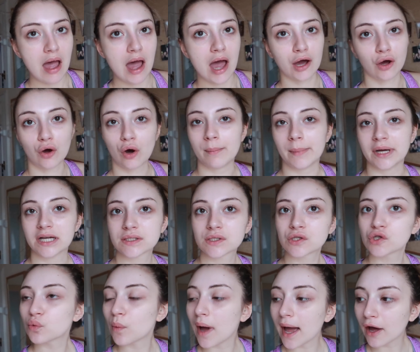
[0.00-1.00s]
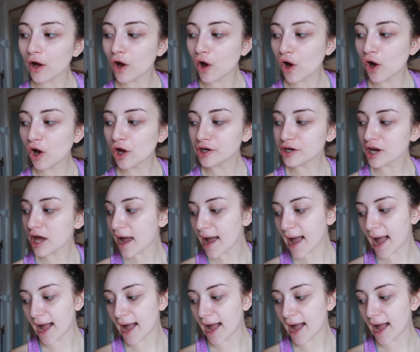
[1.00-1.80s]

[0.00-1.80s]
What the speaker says: I got my sweat on,